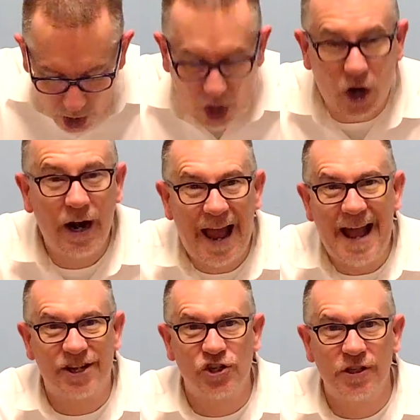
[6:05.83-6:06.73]
Our
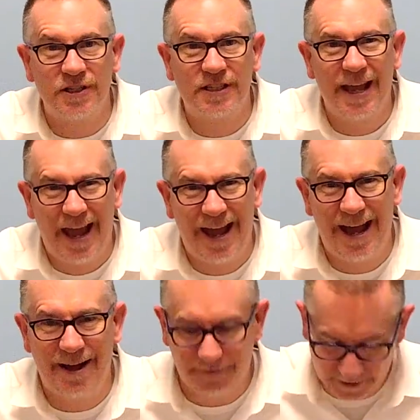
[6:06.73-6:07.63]
actions
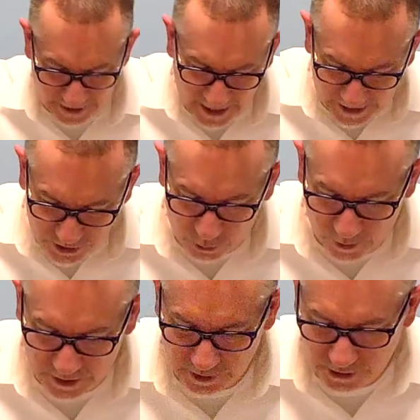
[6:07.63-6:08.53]
have
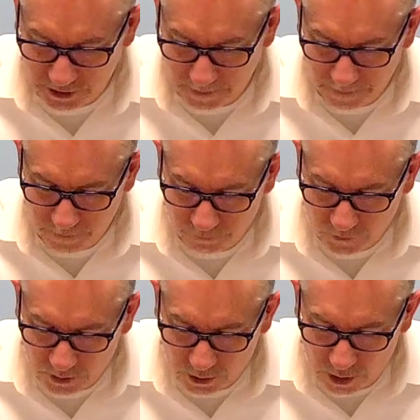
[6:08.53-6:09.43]
consequences.
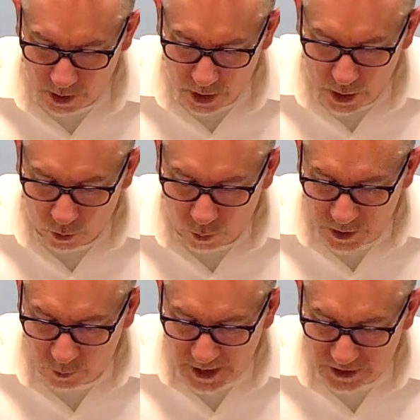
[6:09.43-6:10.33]

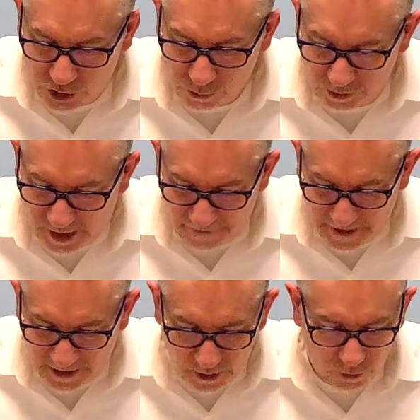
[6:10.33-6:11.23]
When we do
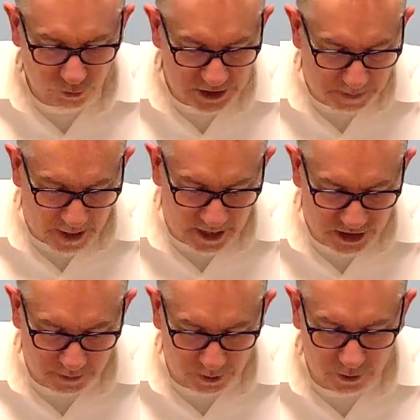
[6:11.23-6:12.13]
loving,
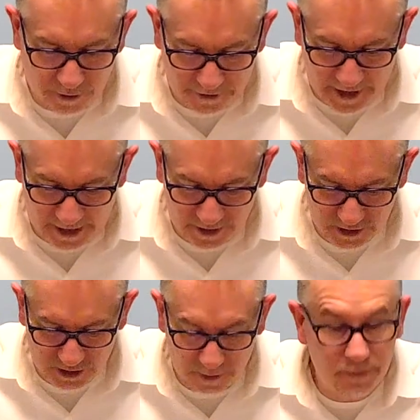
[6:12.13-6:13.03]
responsible
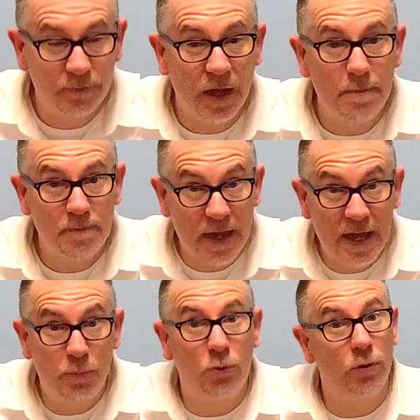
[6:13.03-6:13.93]
things, people